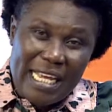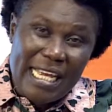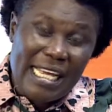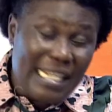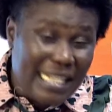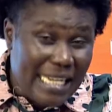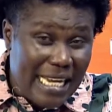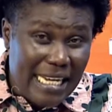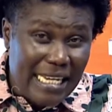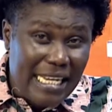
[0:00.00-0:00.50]

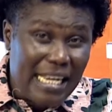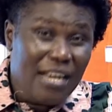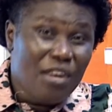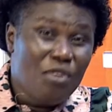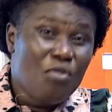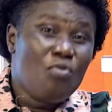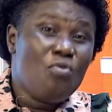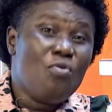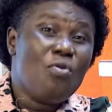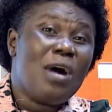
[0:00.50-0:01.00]
elderly
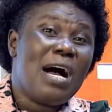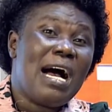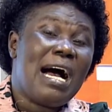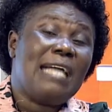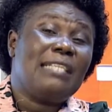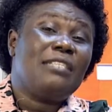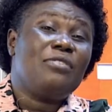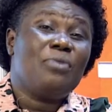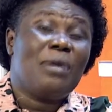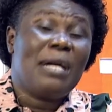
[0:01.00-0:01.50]
who are
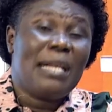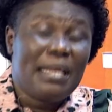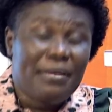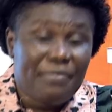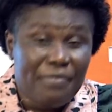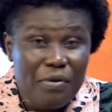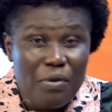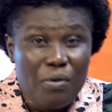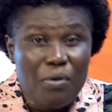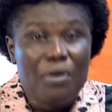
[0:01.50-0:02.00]
at your
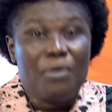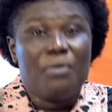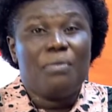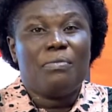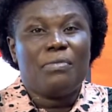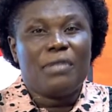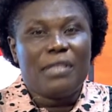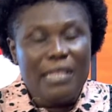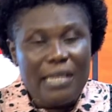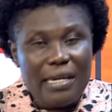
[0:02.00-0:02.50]
level,
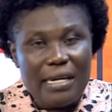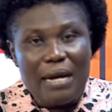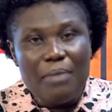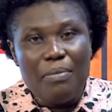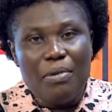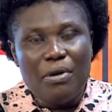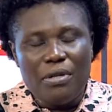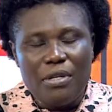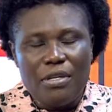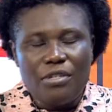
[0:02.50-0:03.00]
think
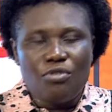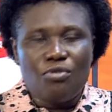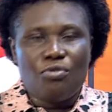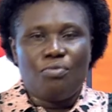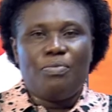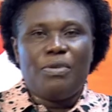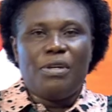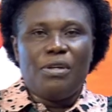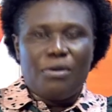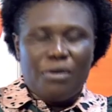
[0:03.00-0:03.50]
about this 2
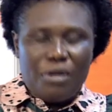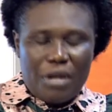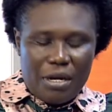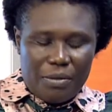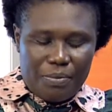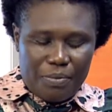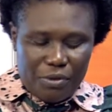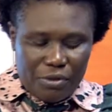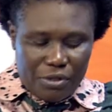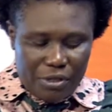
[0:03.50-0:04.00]
billion
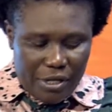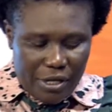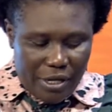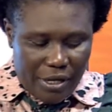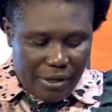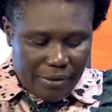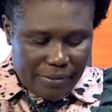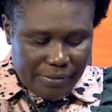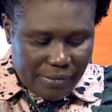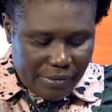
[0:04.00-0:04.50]
and put
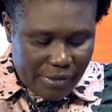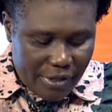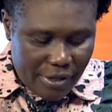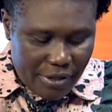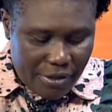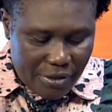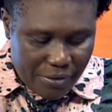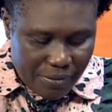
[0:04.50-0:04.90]
there. Thank you.